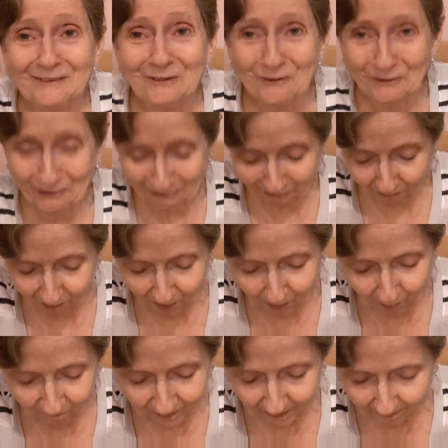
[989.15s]
I told you, all
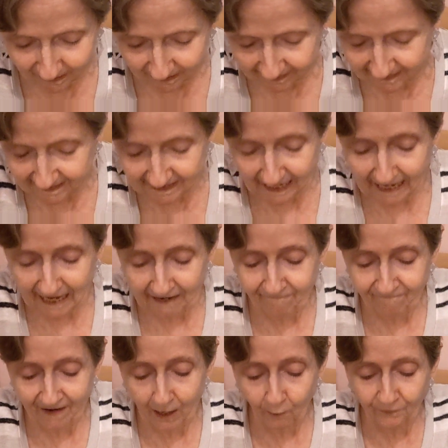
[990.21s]
over the place. I
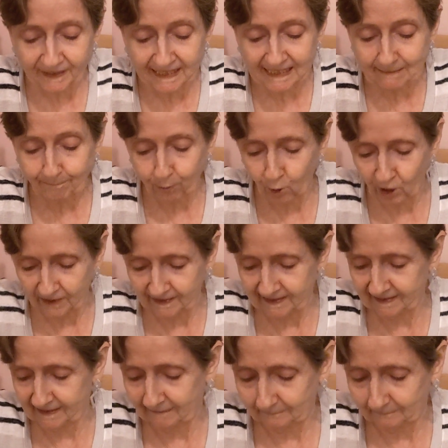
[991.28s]
found these books.